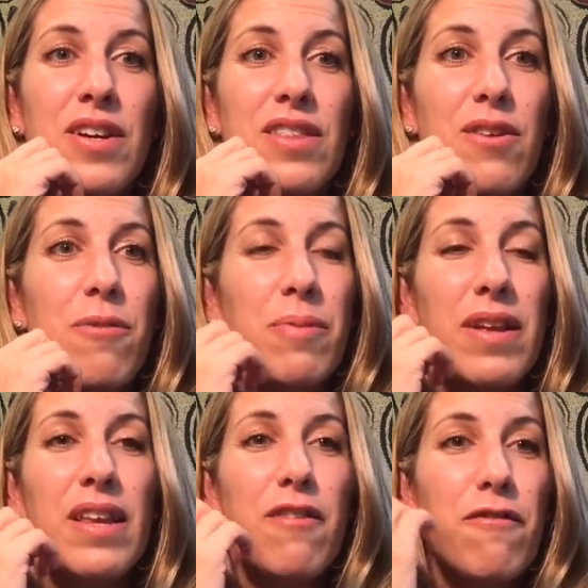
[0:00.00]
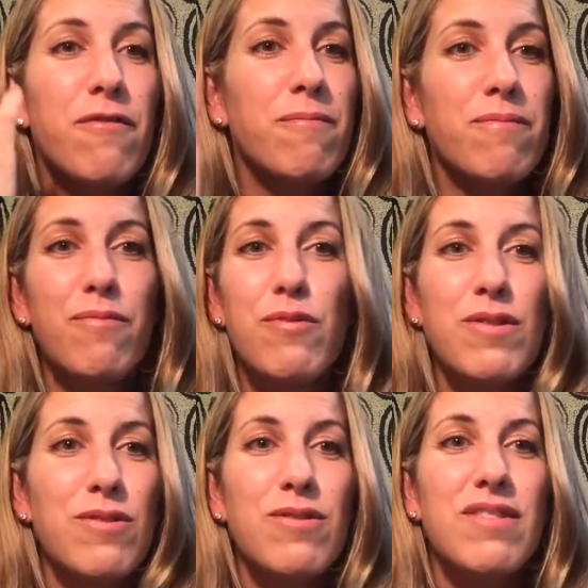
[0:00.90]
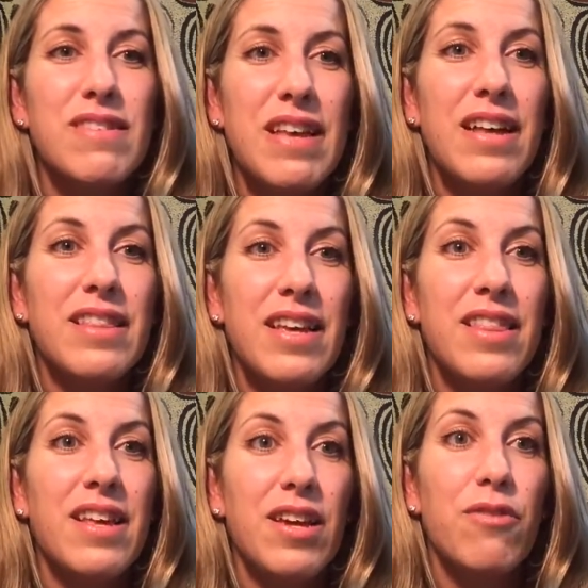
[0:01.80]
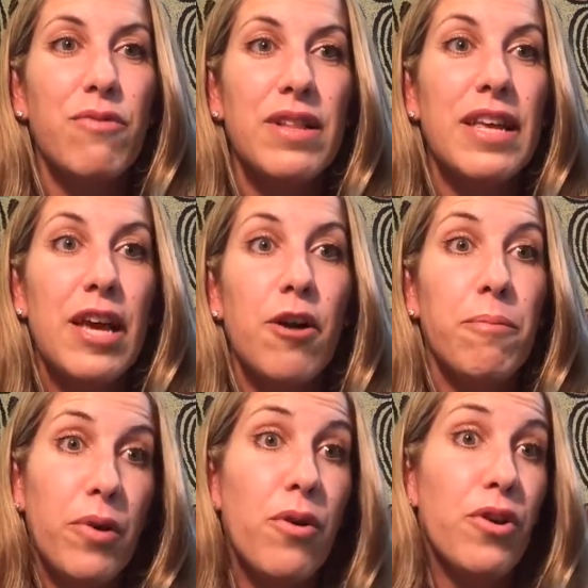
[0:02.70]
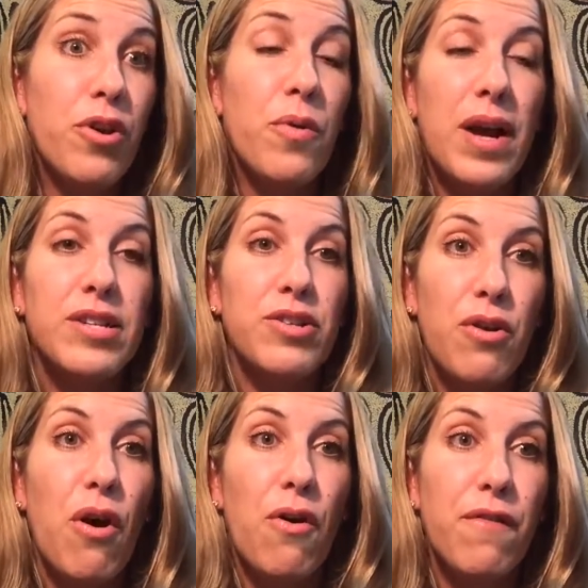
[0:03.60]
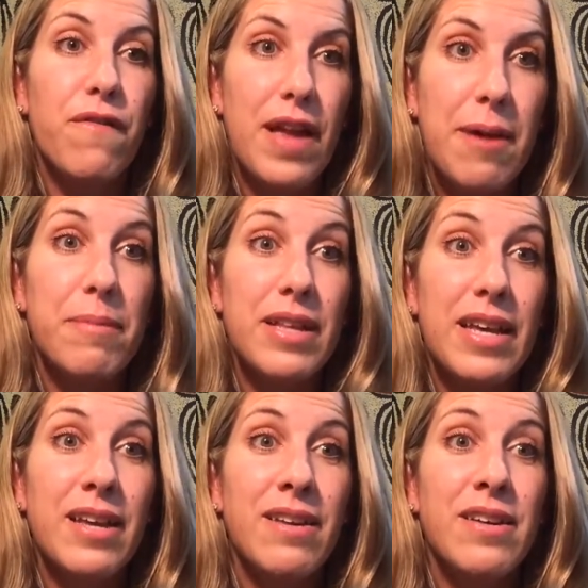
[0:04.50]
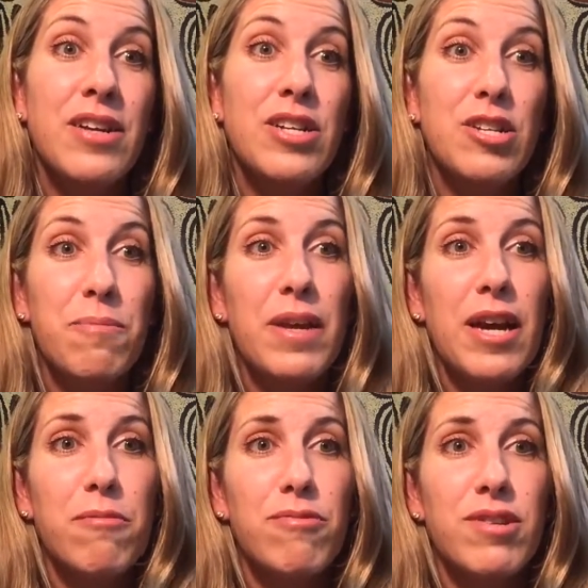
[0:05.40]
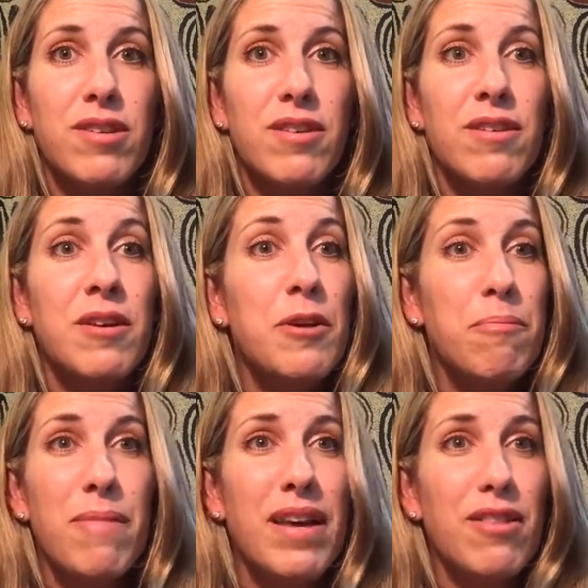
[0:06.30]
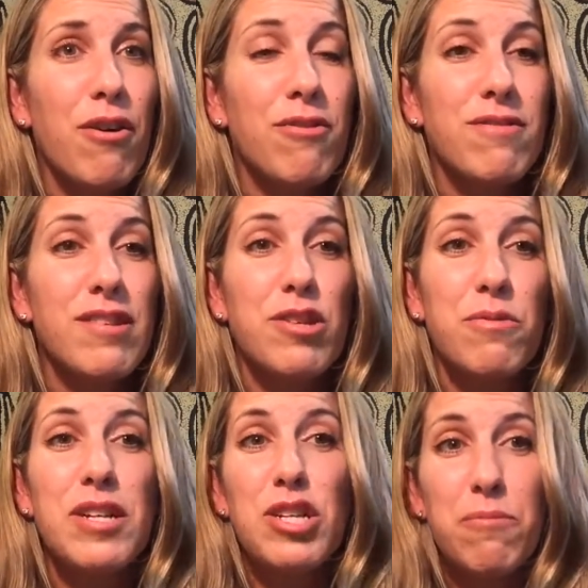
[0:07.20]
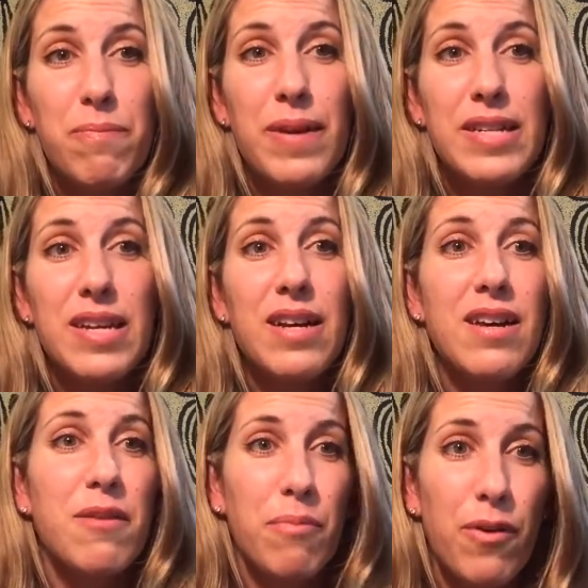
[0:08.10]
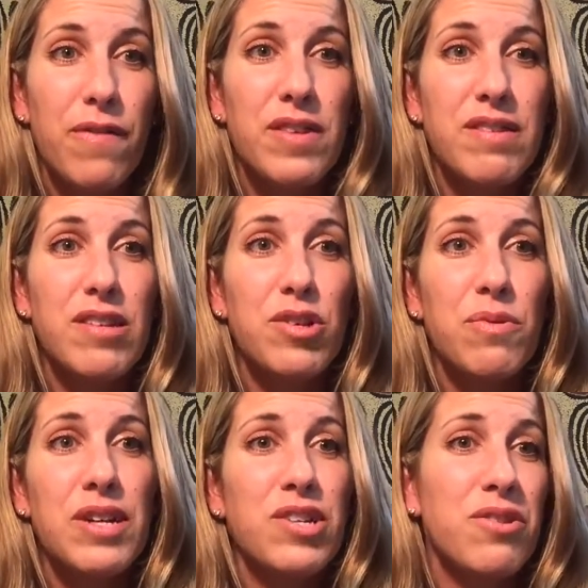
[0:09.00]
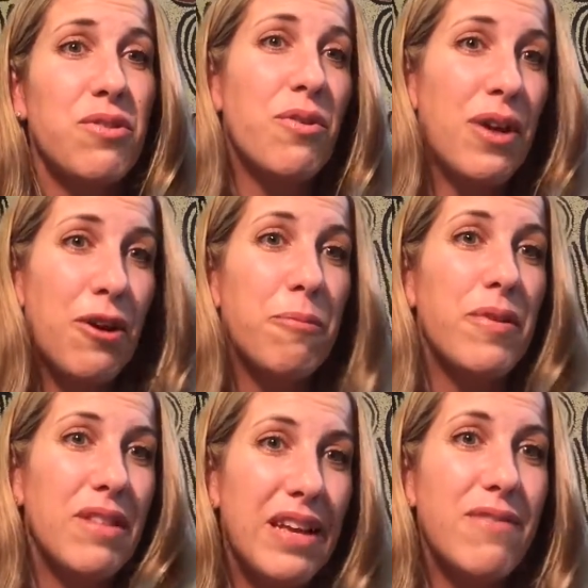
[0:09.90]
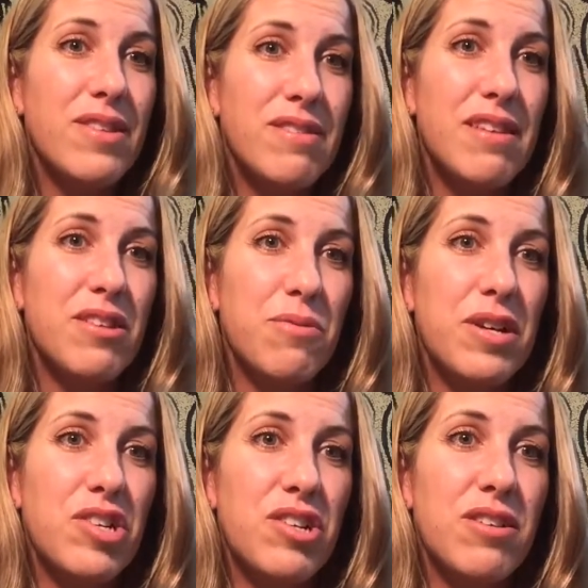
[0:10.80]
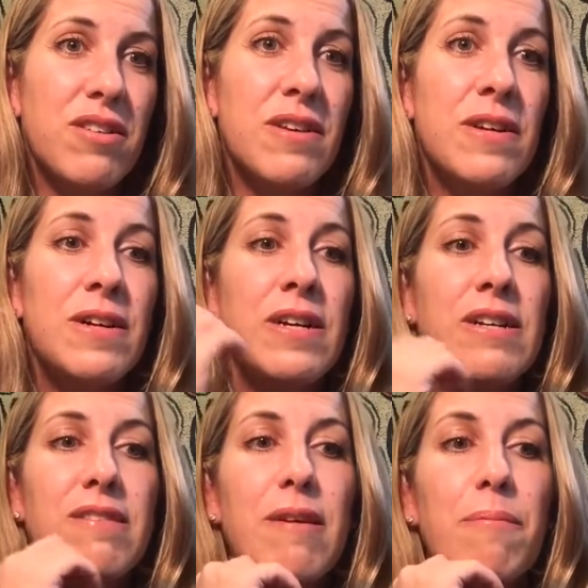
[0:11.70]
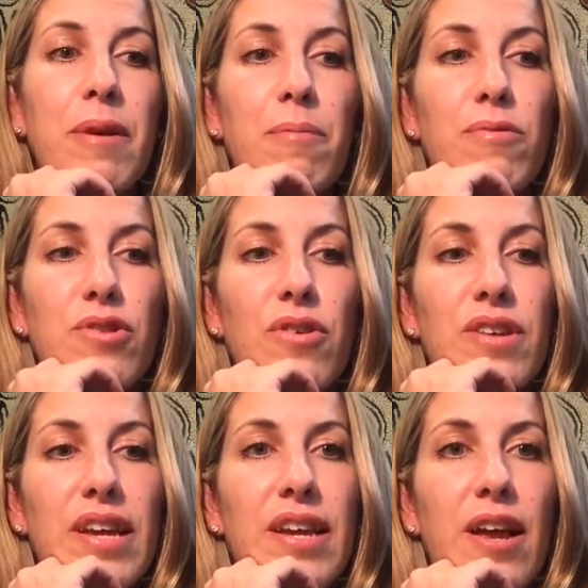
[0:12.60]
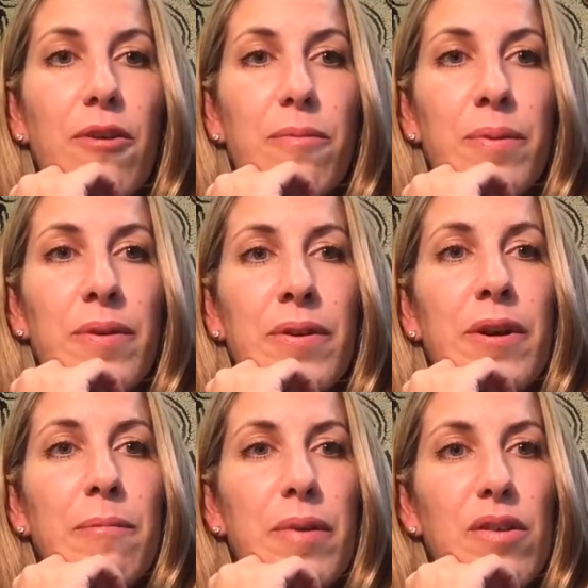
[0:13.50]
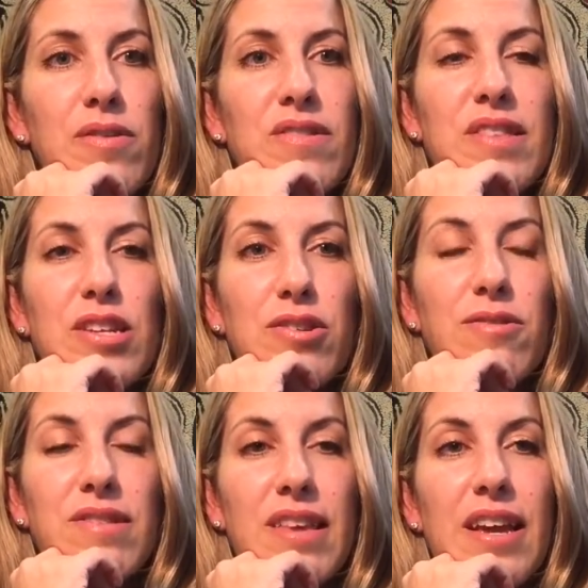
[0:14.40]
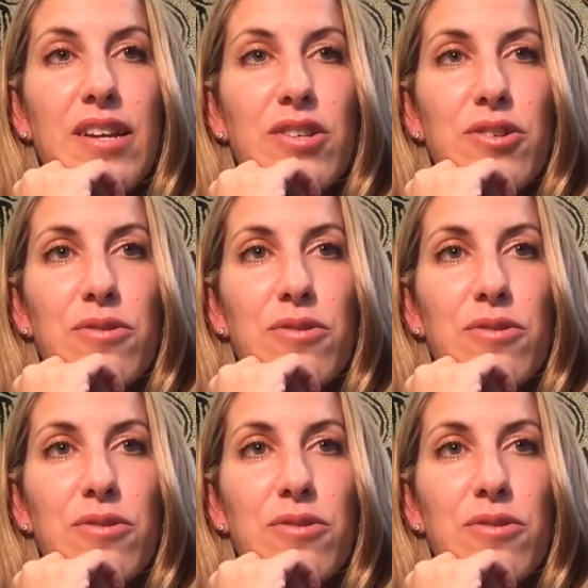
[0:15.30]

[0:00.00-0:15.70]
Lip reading: there are plenty of resources out there that can really help you and your whole family to be able to make the whole situation better, improve the situation, or help you leave the situation. Some people don't get help because they're too scared